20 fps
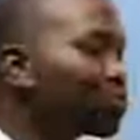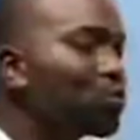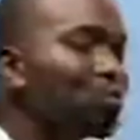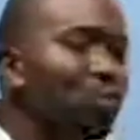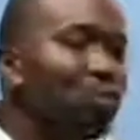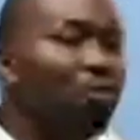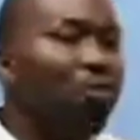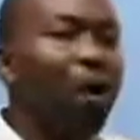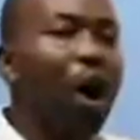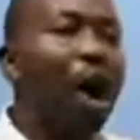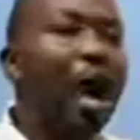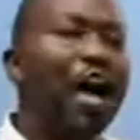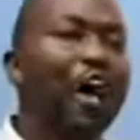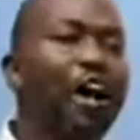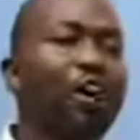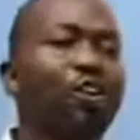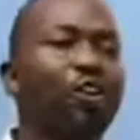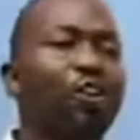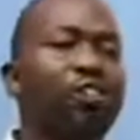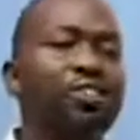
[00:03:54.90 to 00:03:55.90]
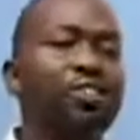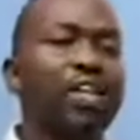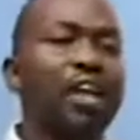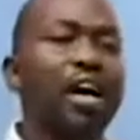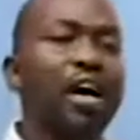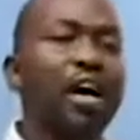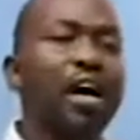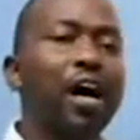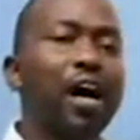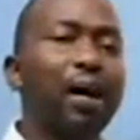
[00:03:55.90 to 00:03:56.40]
who are not
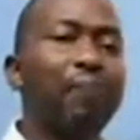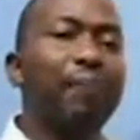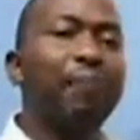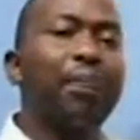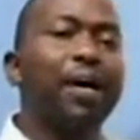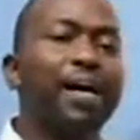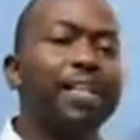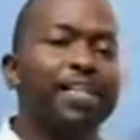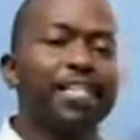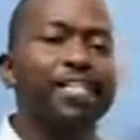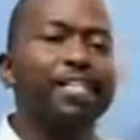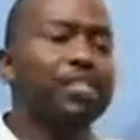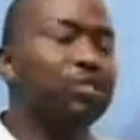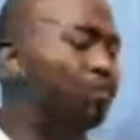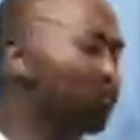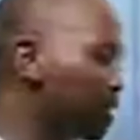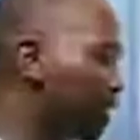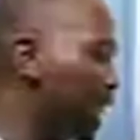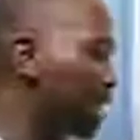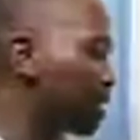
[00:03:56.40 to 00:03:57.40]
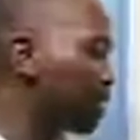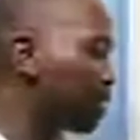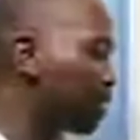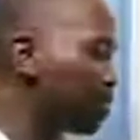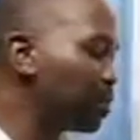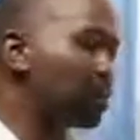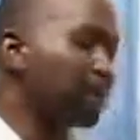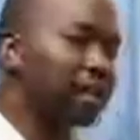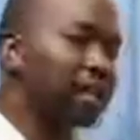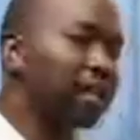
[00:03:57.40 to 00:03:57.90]
party to that
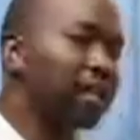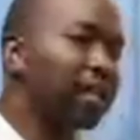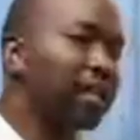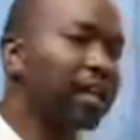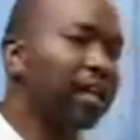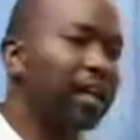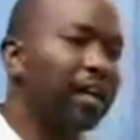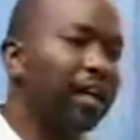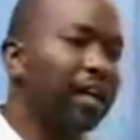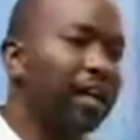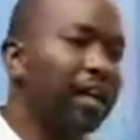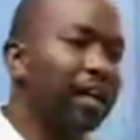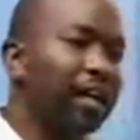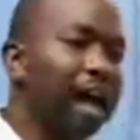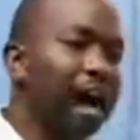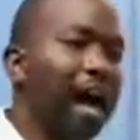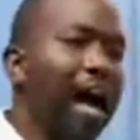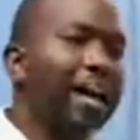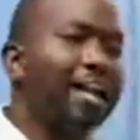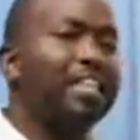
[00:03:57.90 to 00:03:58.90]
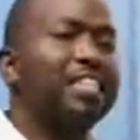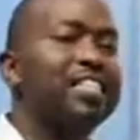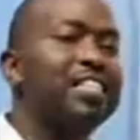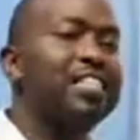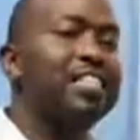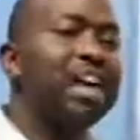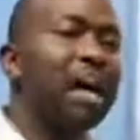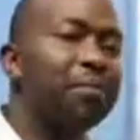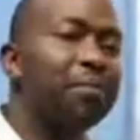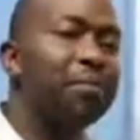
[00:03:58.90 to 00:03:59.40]
music are
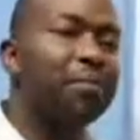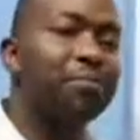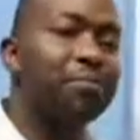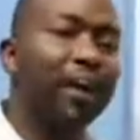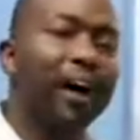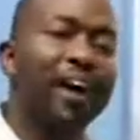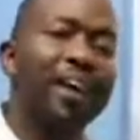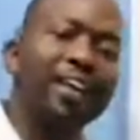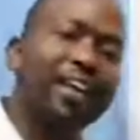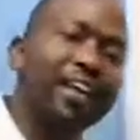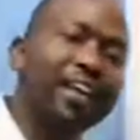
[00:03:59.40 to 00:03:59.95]
disturbed by